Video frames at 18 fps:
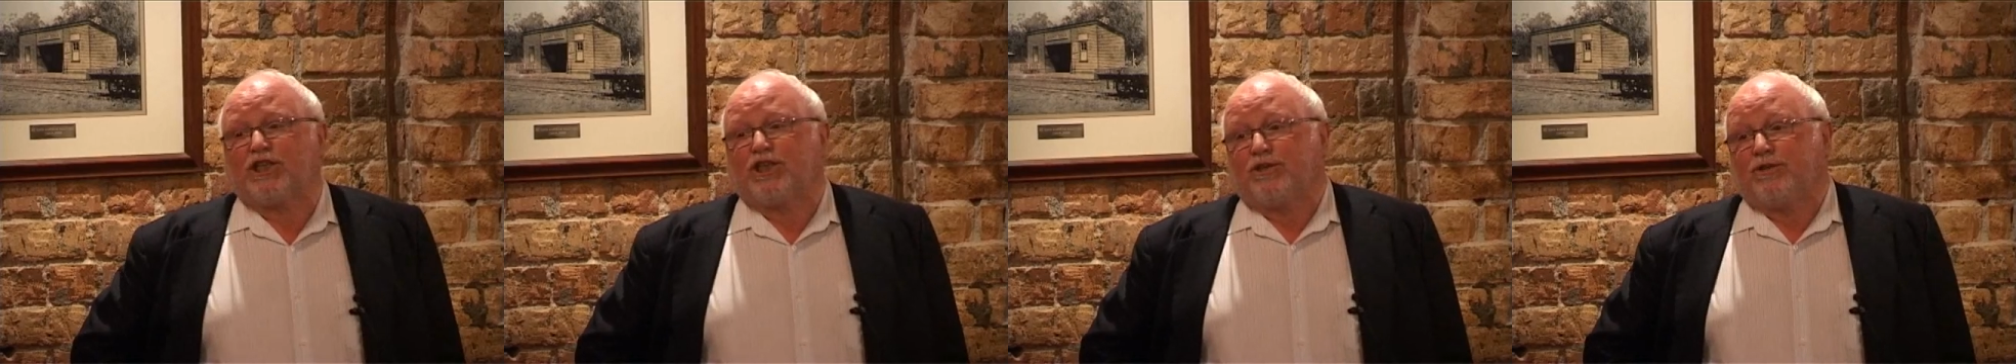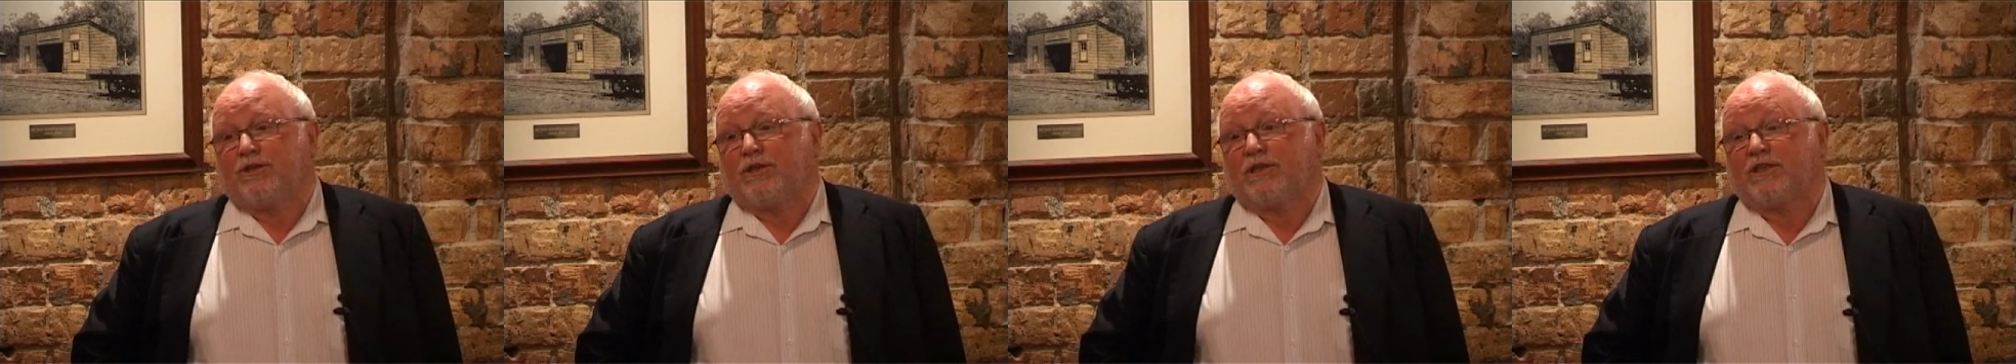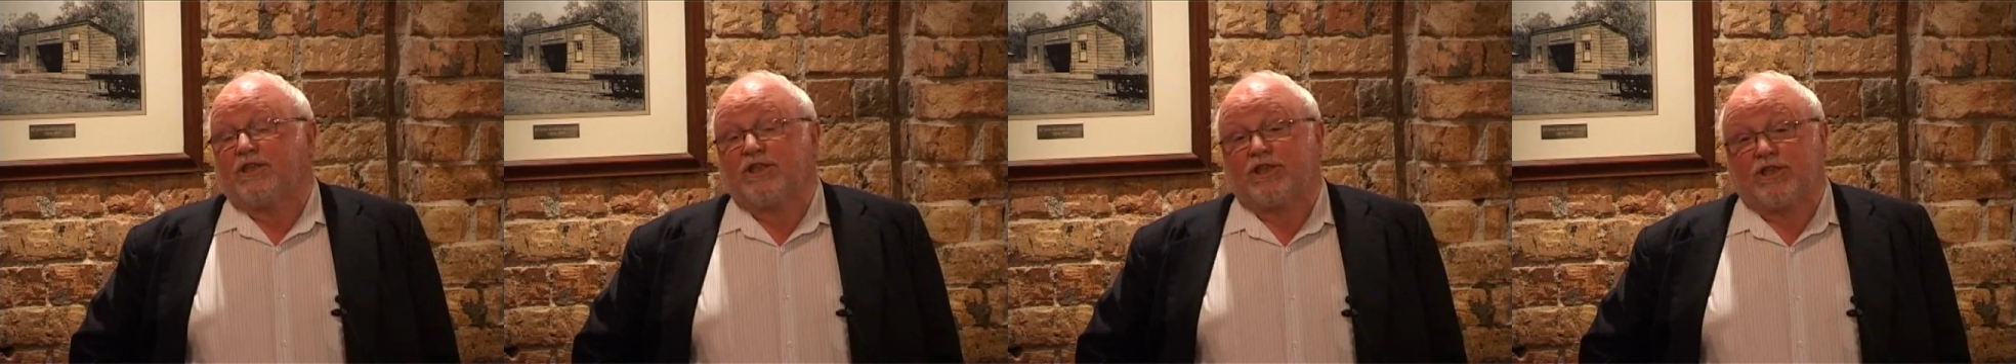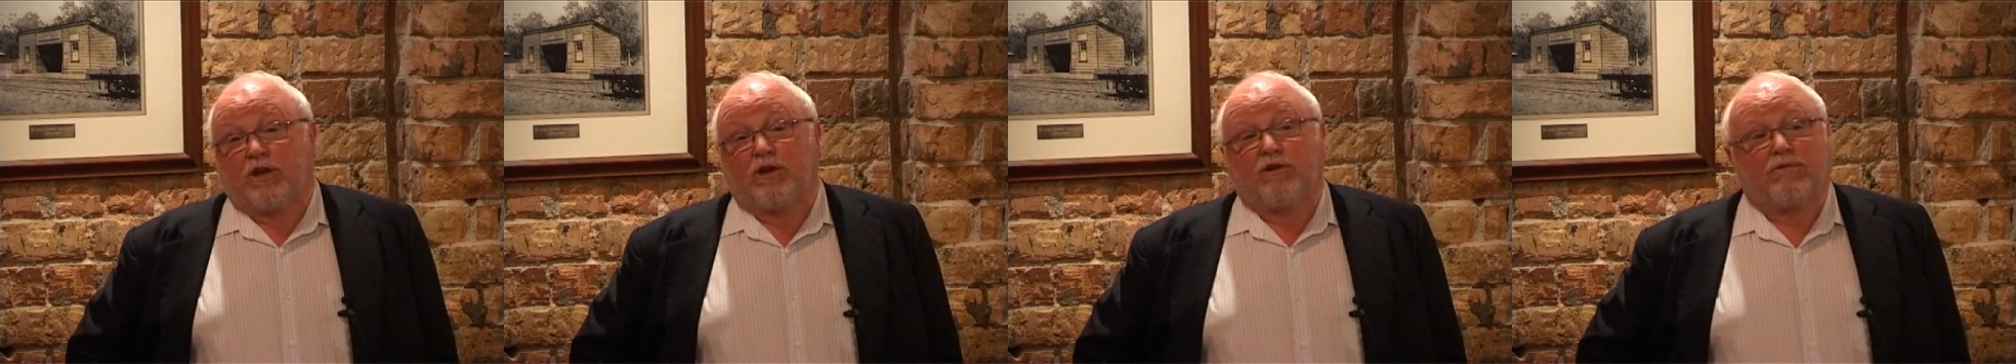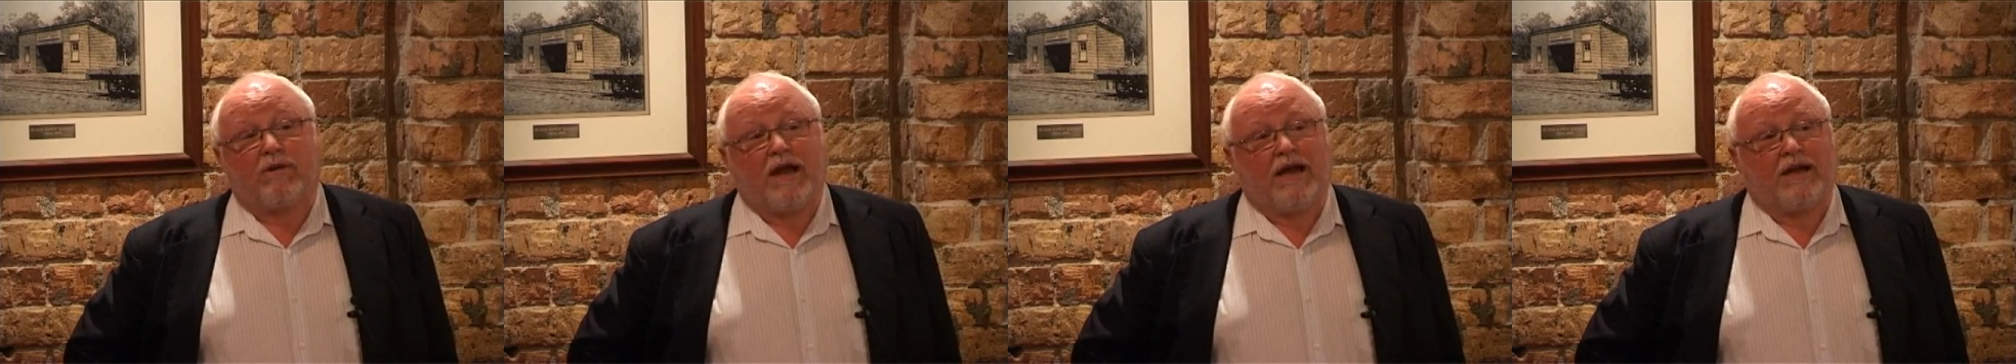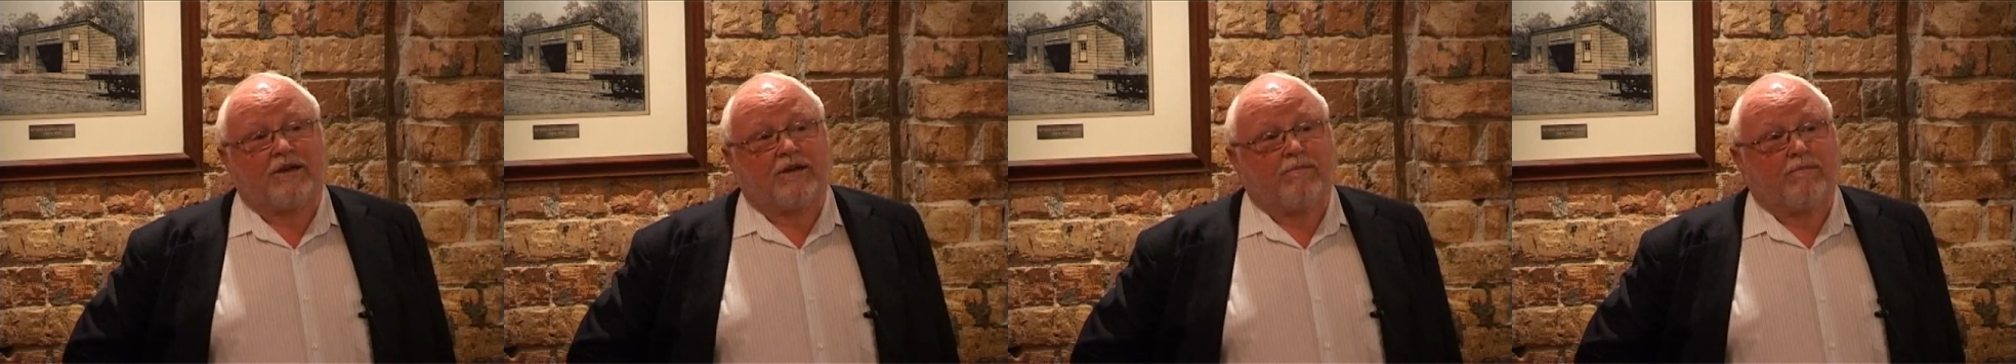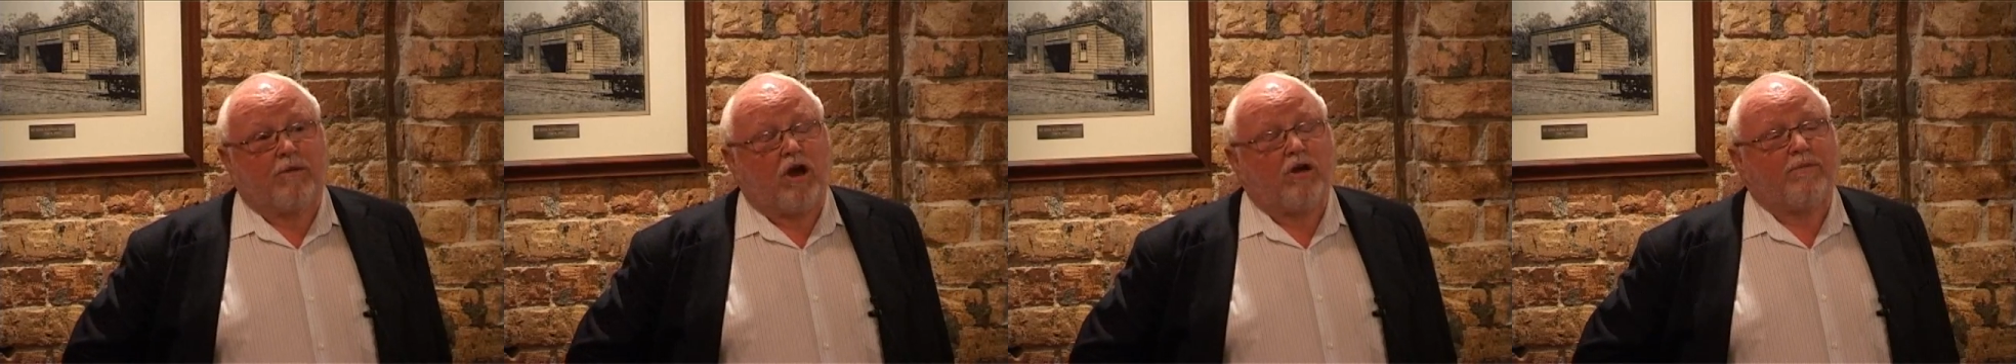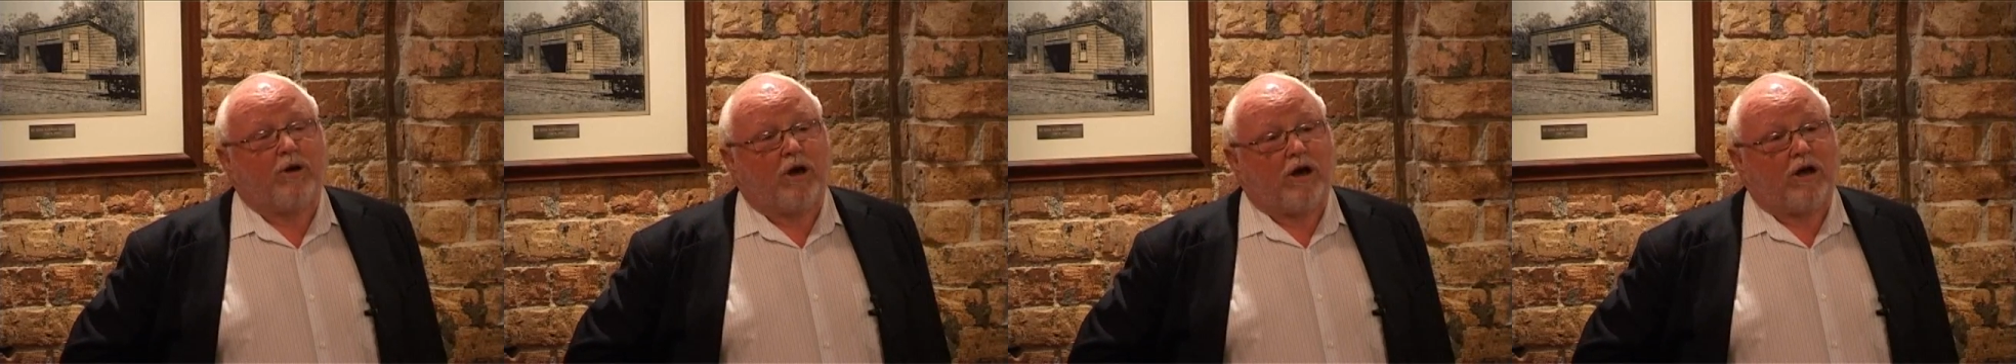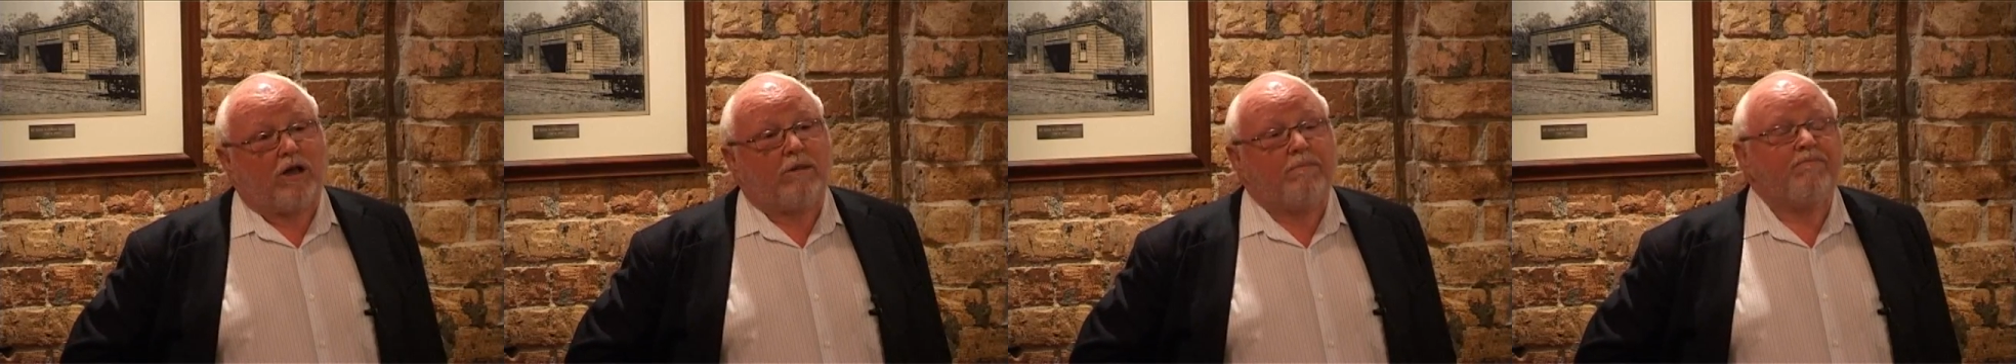issue that is still around in
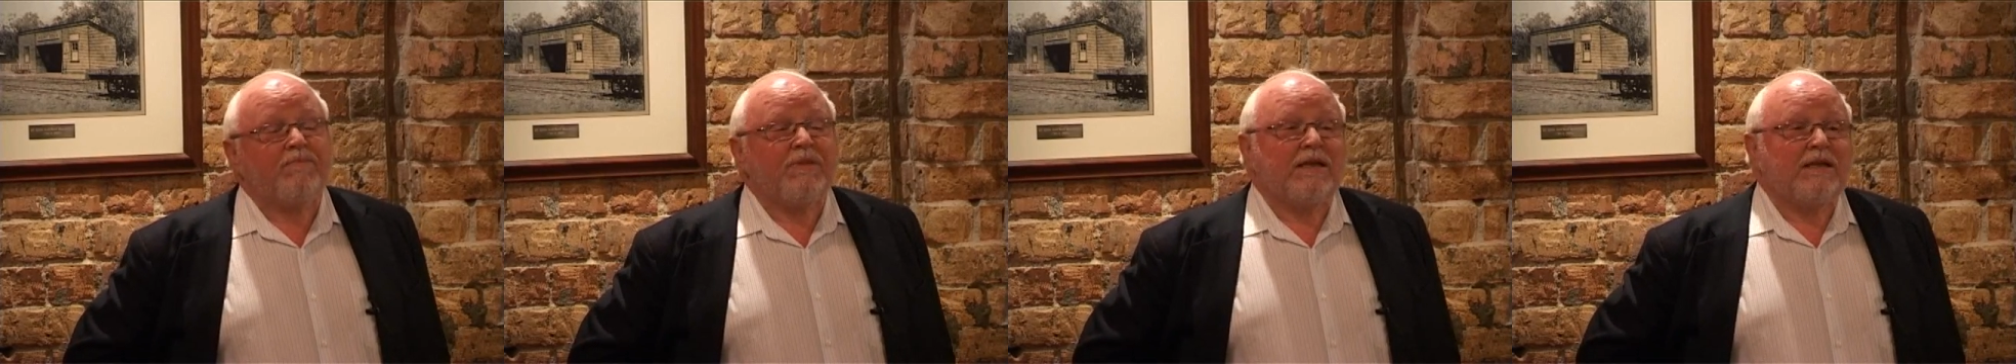mobile